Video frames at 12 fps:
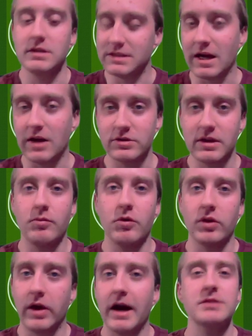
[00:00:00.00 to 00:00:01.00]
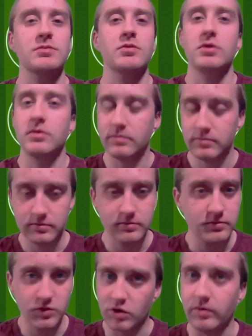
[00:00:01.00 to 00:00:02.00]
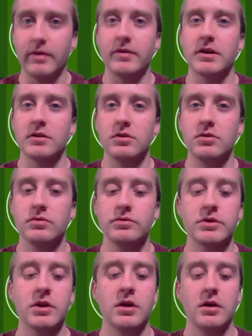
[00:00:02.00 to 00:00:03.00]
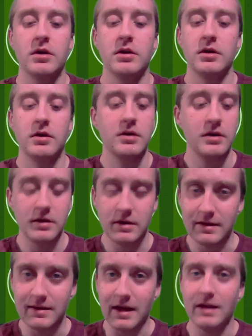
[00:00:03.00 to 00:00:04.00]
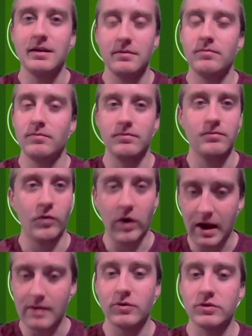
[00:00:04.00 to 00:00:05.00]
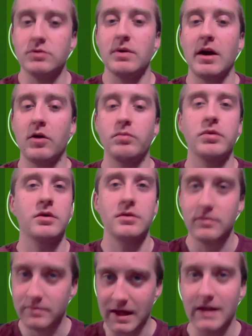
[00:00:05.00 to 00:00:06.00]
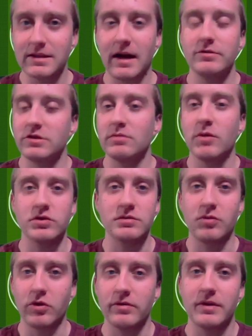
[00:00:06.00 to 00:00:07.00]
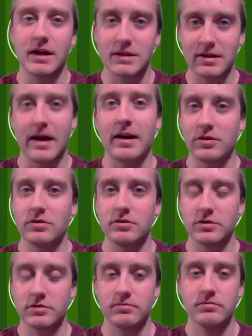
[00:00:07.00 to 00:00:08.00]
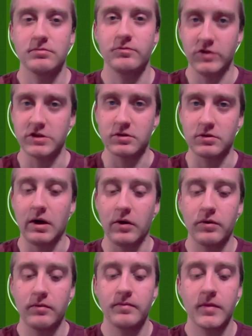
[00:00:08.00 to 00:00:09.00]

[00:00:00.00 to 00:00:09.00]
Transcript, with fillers: is now stable in the hospital. Terrific news. They were able to help. That's obviously the most important thing is Lockyer's physical health.